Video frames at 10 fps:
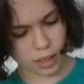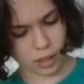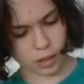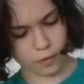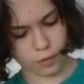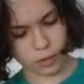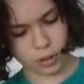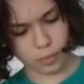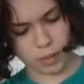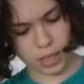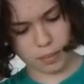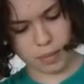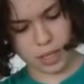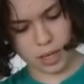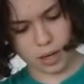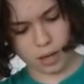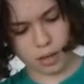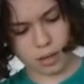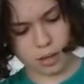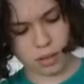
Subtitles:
Cut off a little bit up here.